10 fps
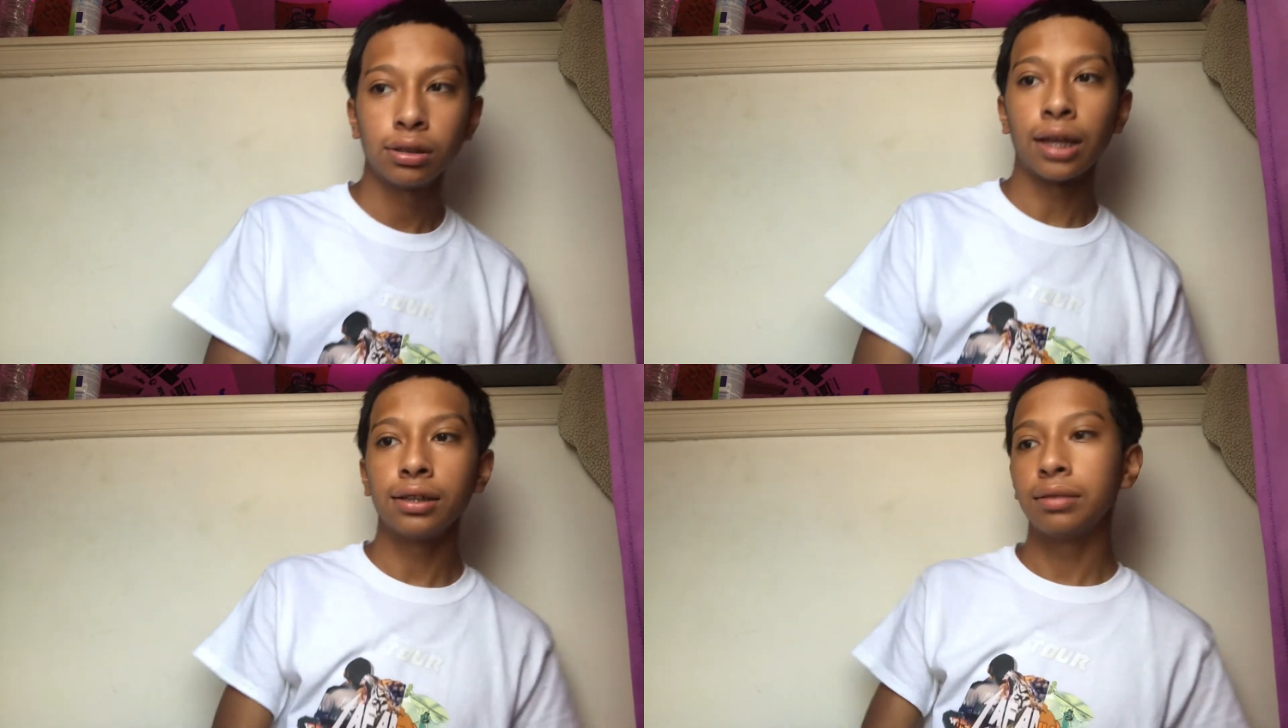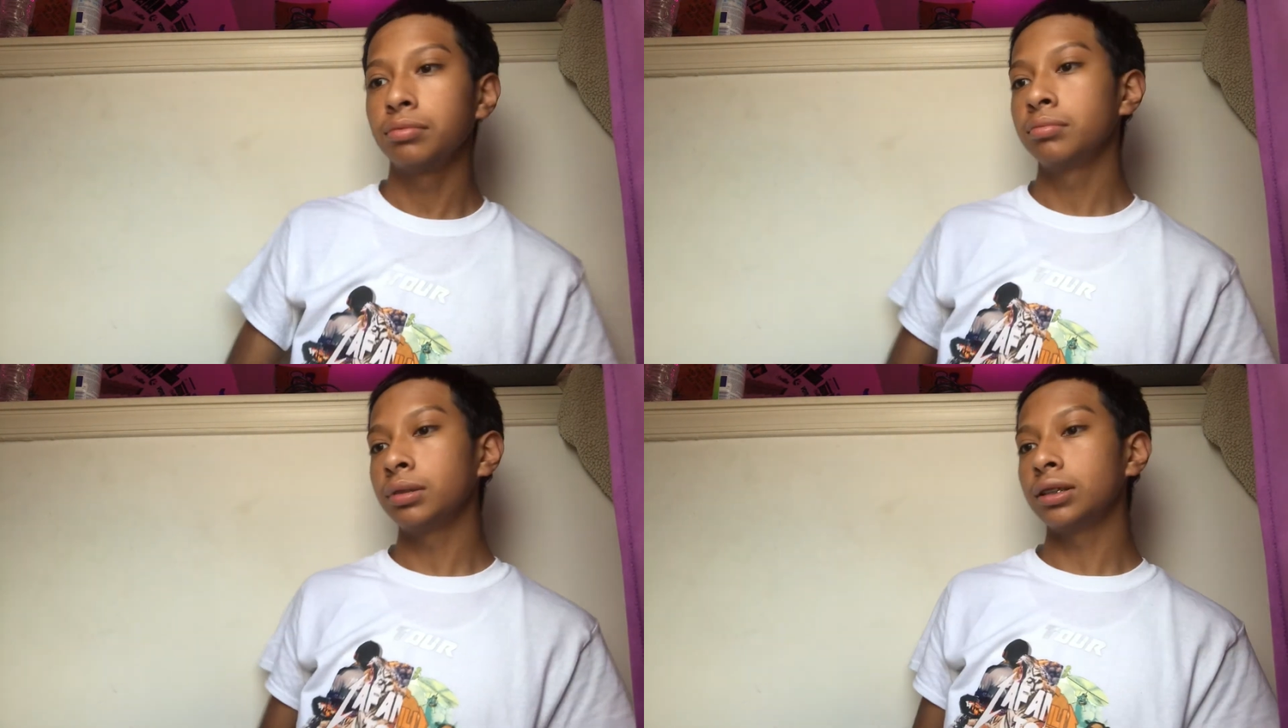Like
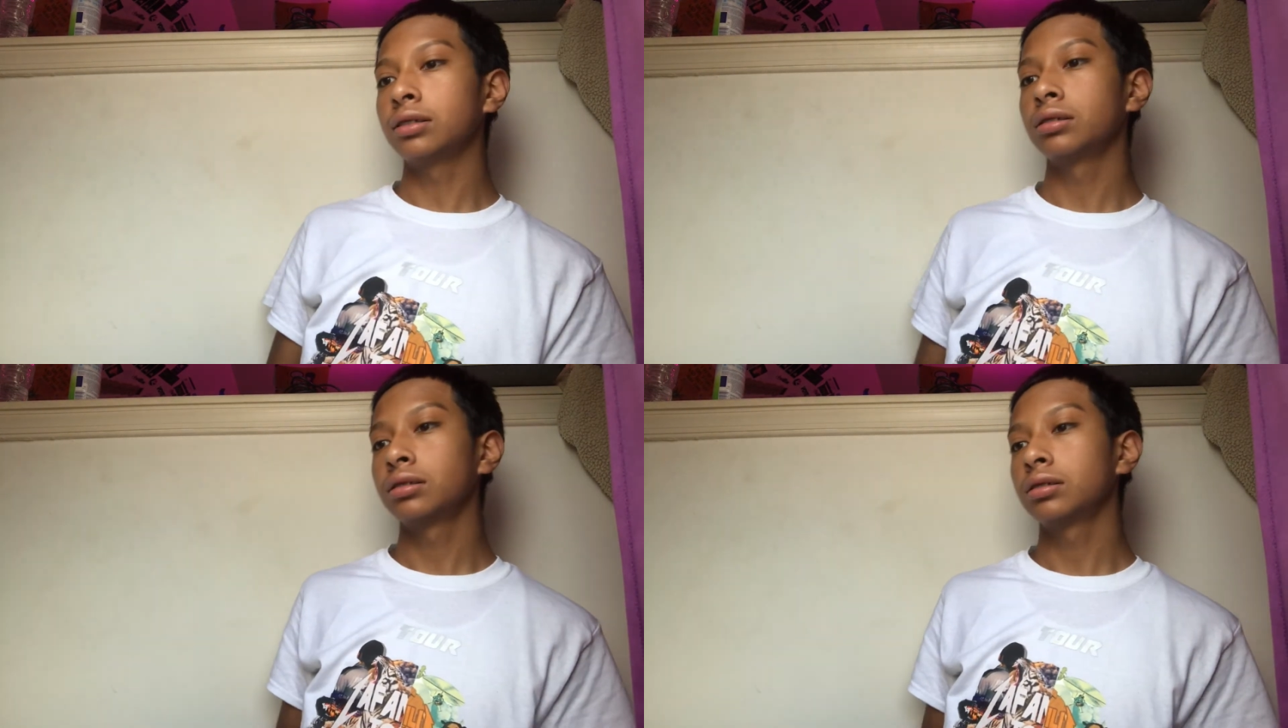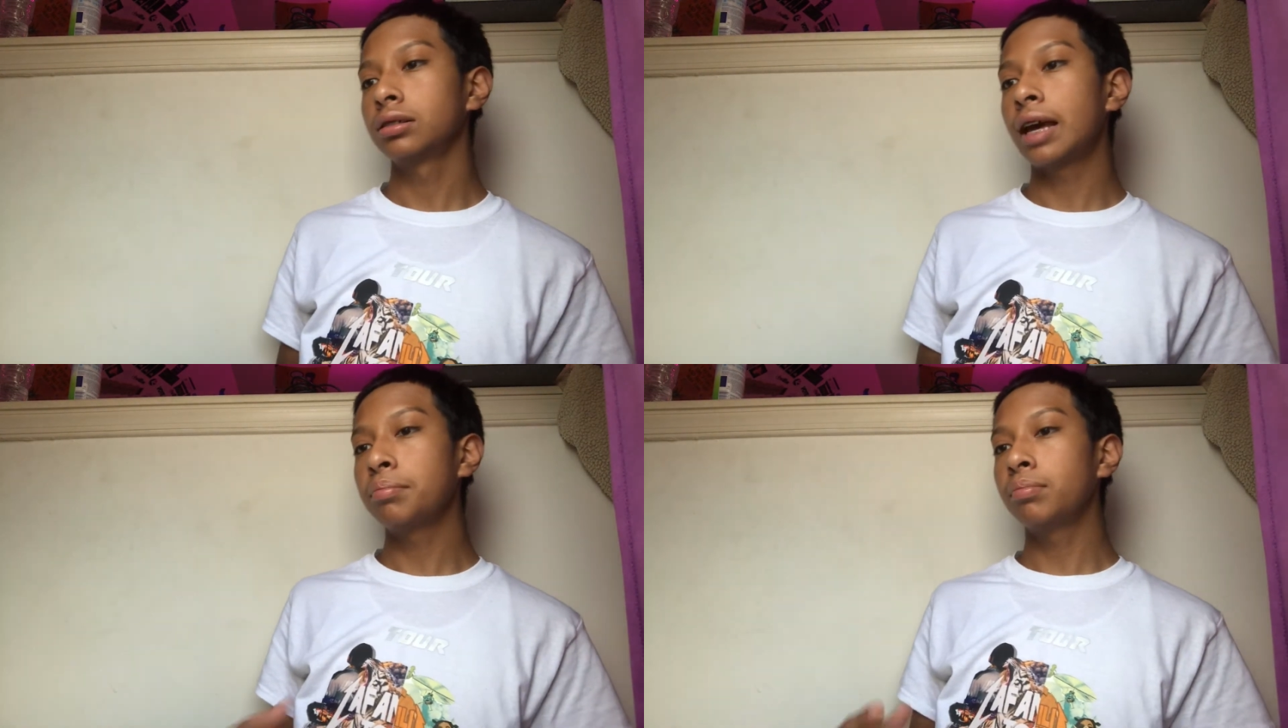being
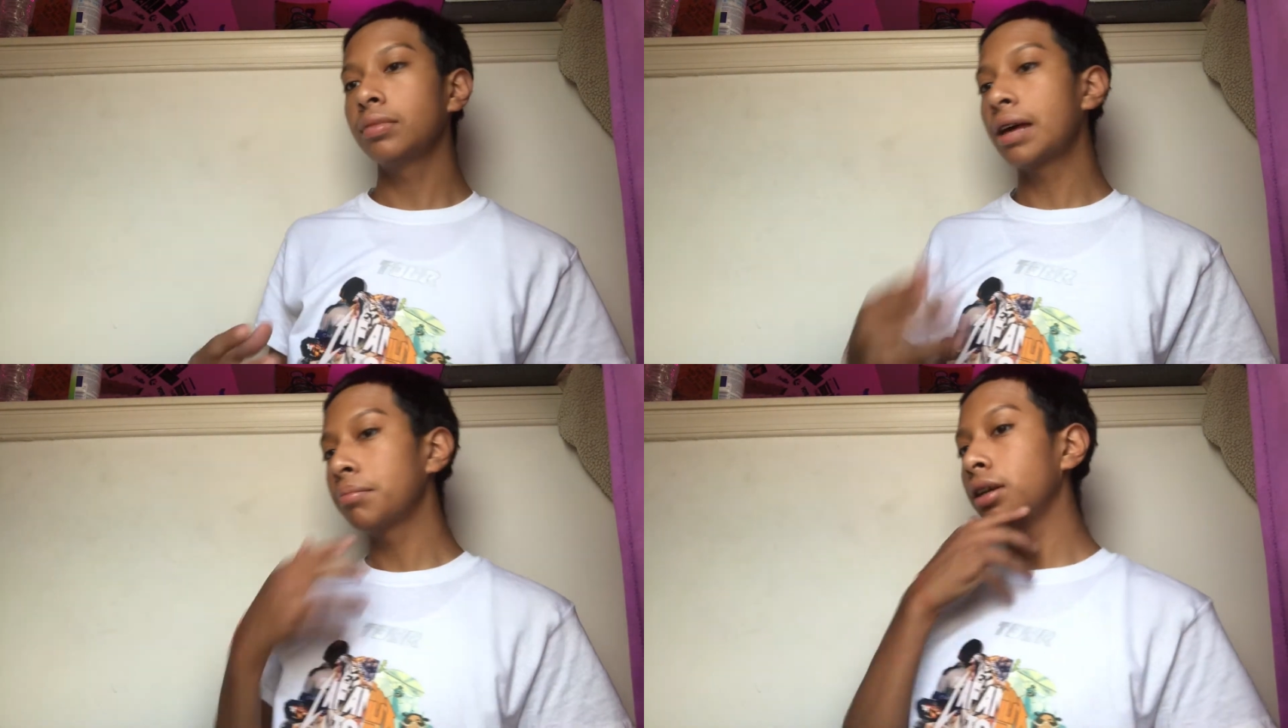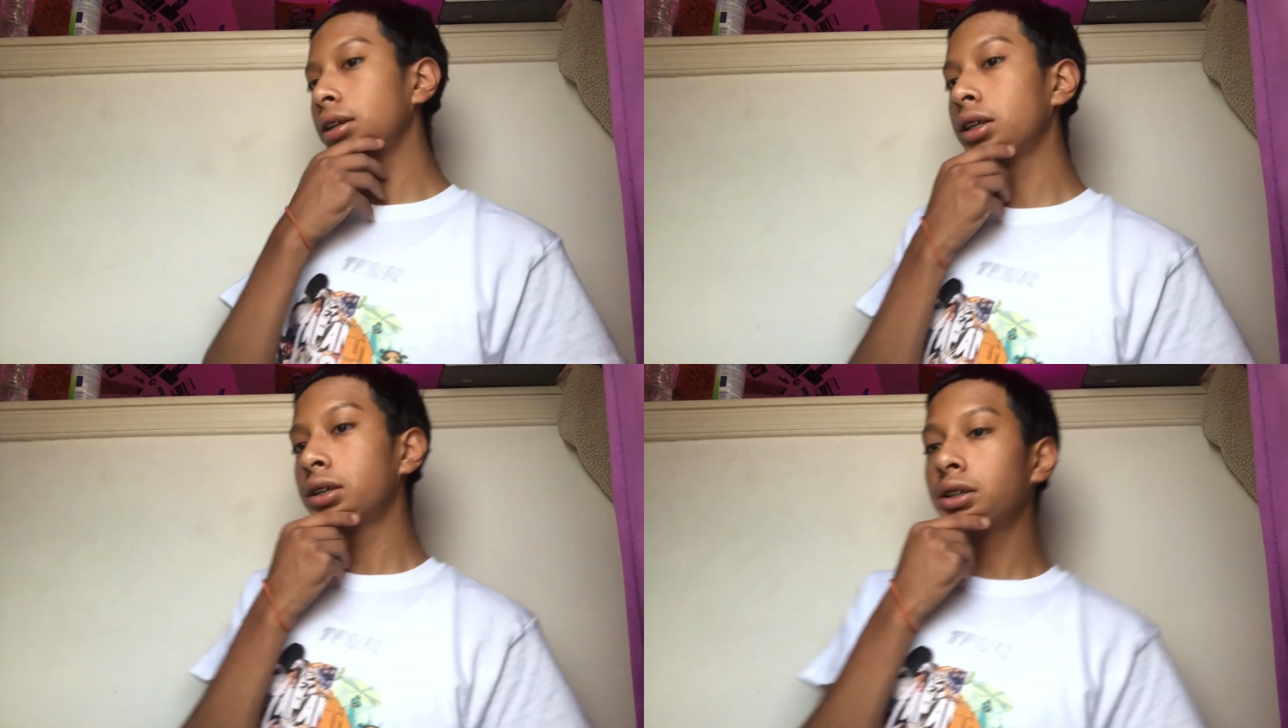that
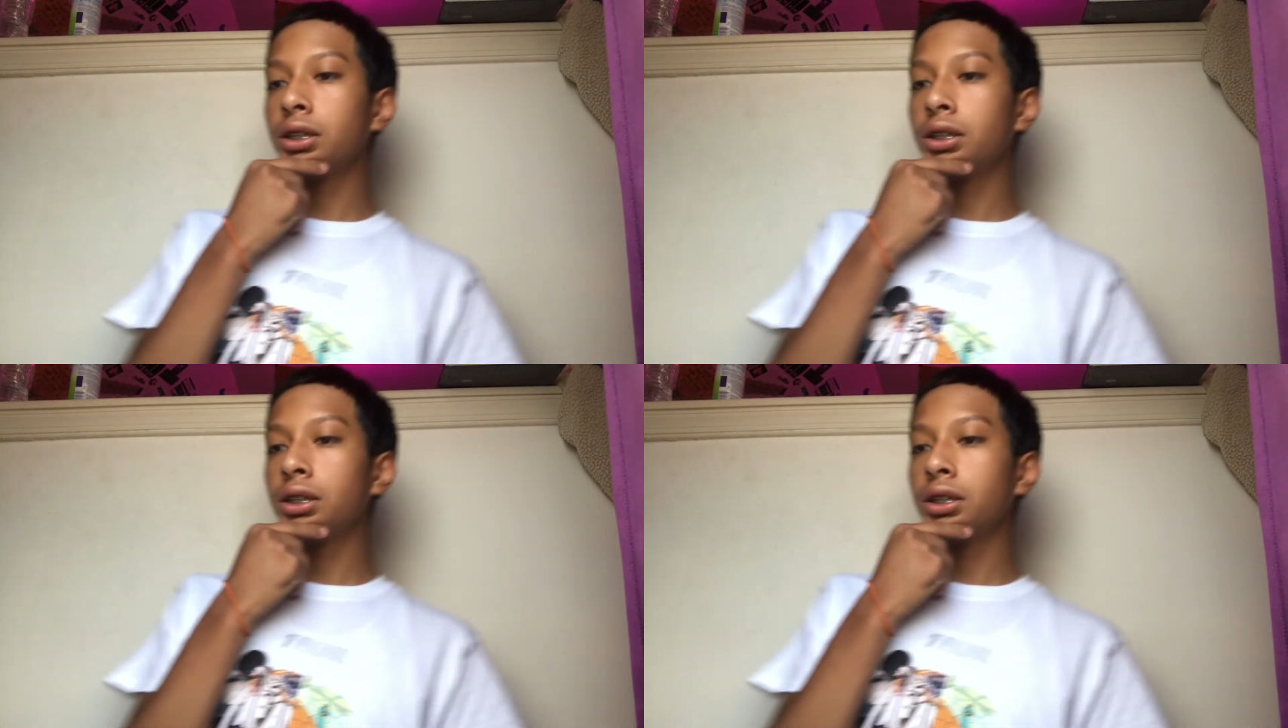meaning